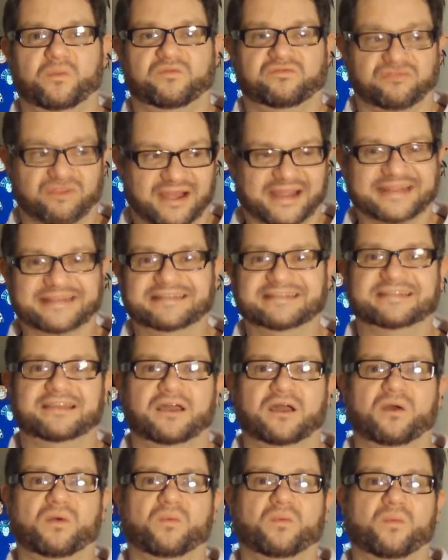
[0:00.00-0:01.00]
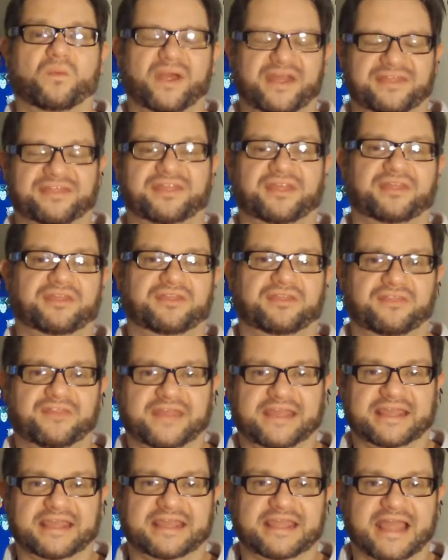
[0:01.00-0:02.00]
right with
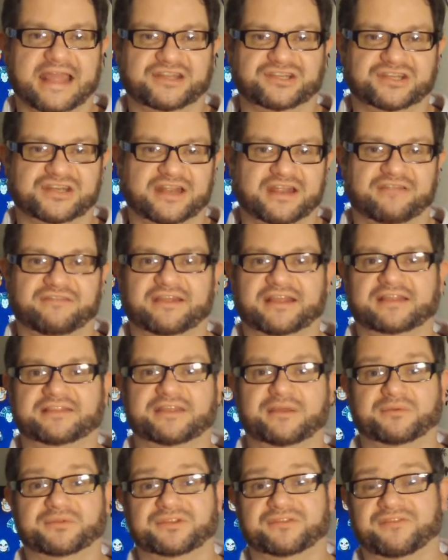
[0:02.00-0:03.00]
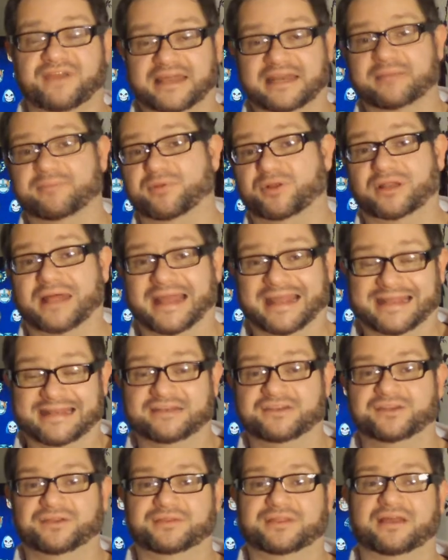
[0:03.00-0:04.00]
the engineering that was available in
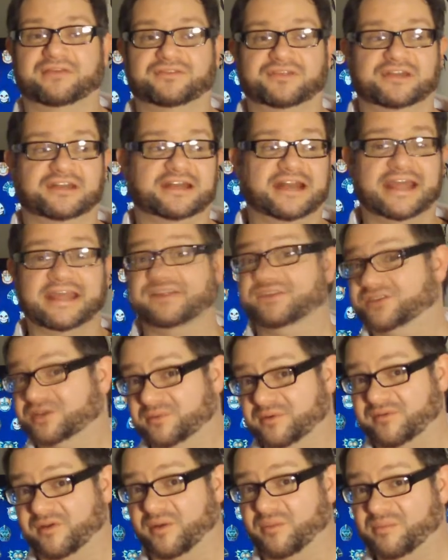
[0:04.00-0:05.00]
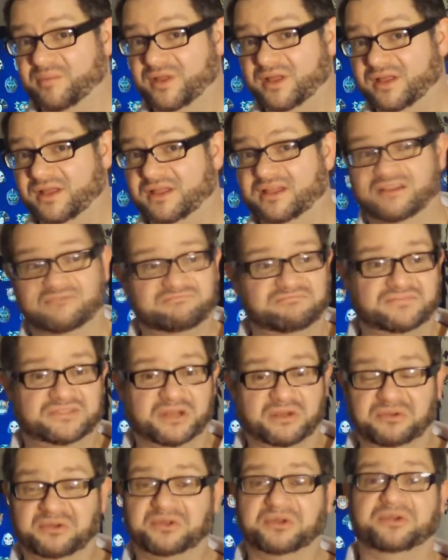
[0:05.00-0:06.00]
2008. Some of them
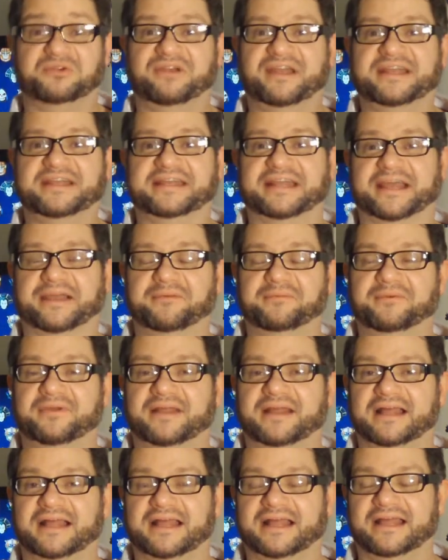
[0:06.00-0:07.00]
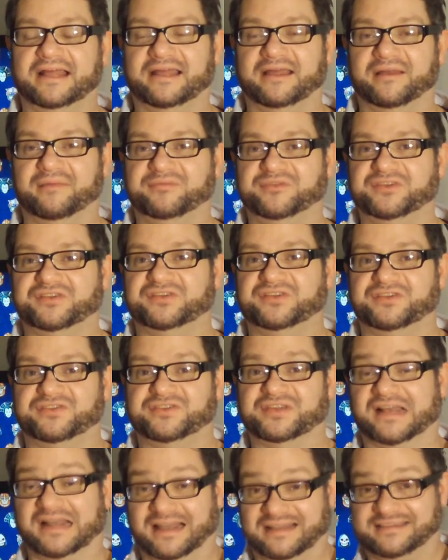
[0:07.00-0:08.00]
don't look great now, just
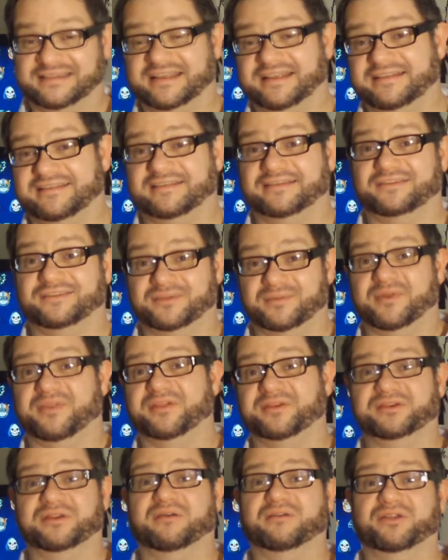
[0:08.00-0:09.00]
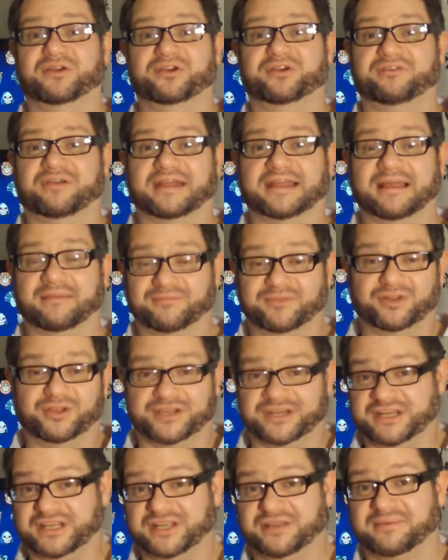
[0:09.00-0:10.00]
as classics, some of them don't look great. I'm
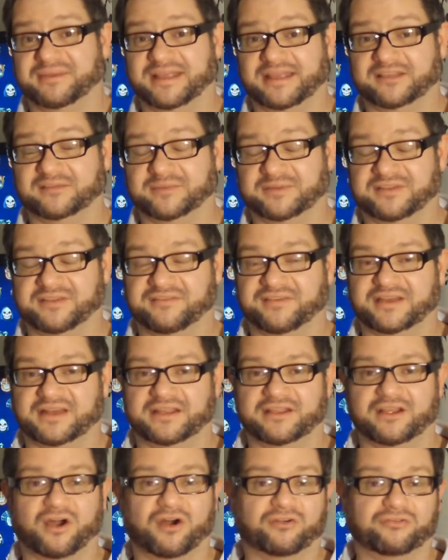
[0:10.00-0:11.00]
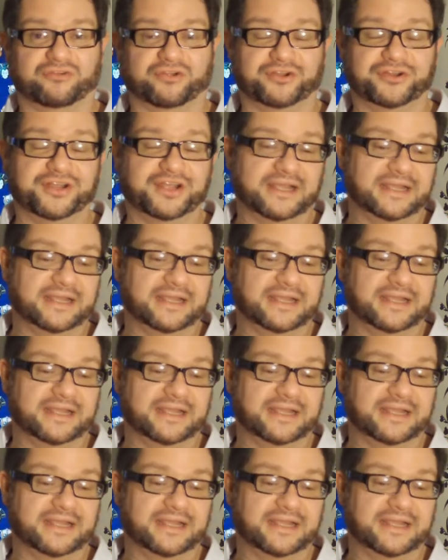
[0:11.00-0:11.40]
looking at you here specifically, Hot Rod.